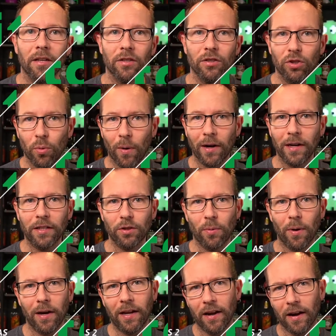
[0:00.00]

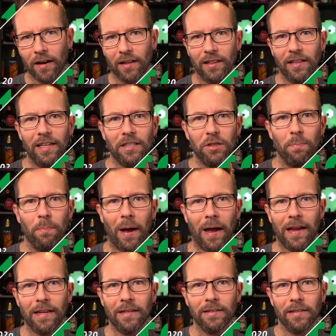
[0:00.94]
2020, a Glitch
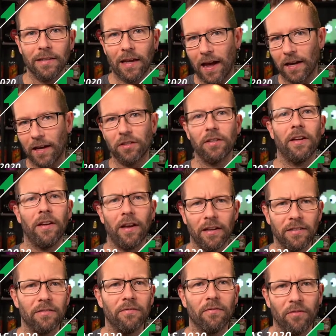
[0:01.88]
Byte, actually,
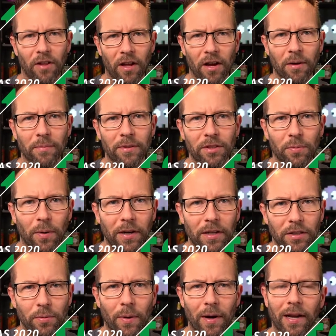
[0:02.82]
as Vlogmas
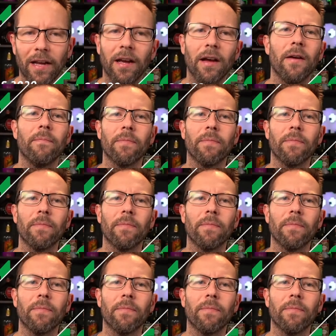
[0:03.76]
2020.